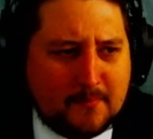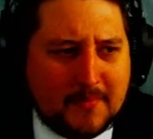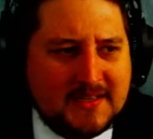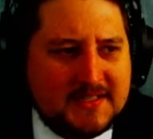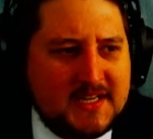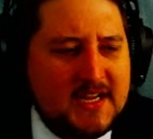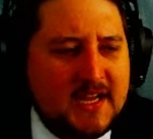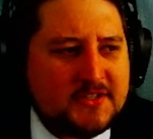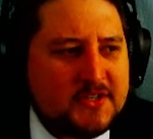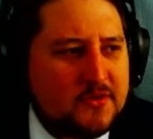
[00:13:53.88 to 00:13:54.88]

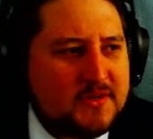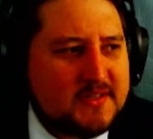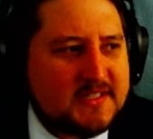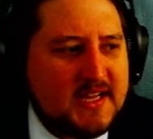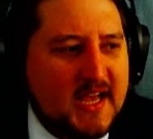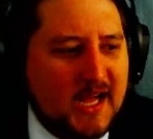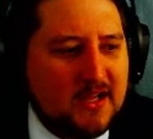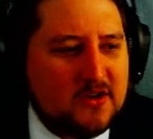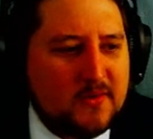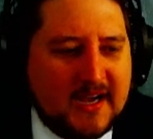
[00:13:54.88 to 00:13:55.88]
D2CL, a
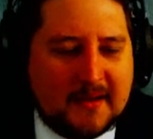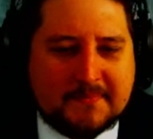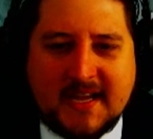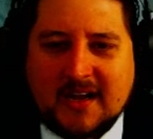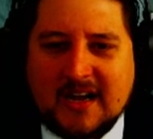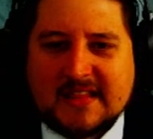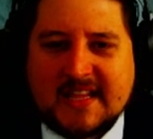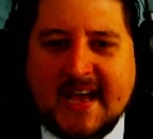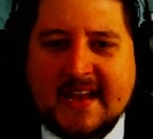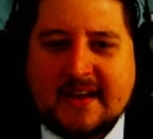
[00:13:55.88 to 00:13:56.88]
quick update on
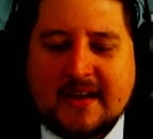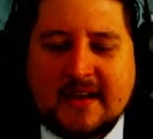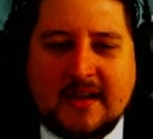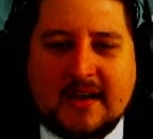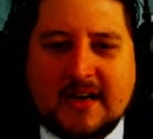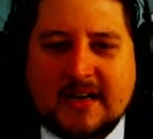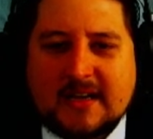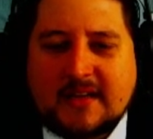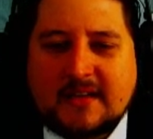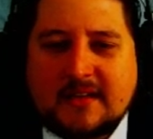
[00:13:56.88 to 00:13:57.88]
that. Uh,
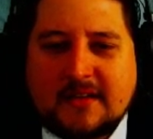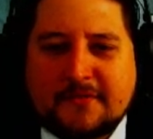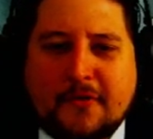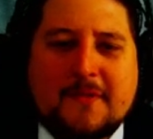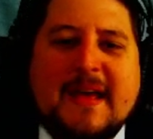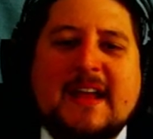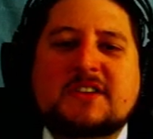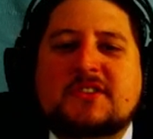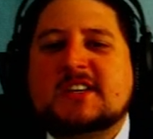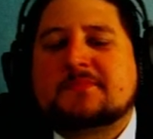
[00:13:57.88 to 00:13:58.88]
the format, as
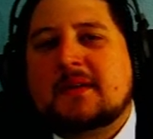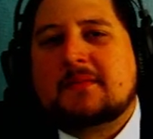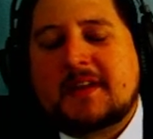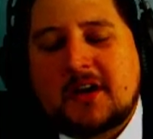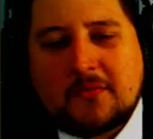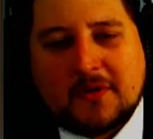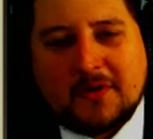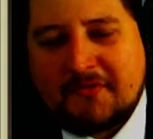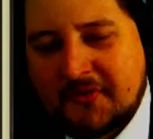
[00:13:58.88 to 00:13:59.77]
you guys probably know, we're going formats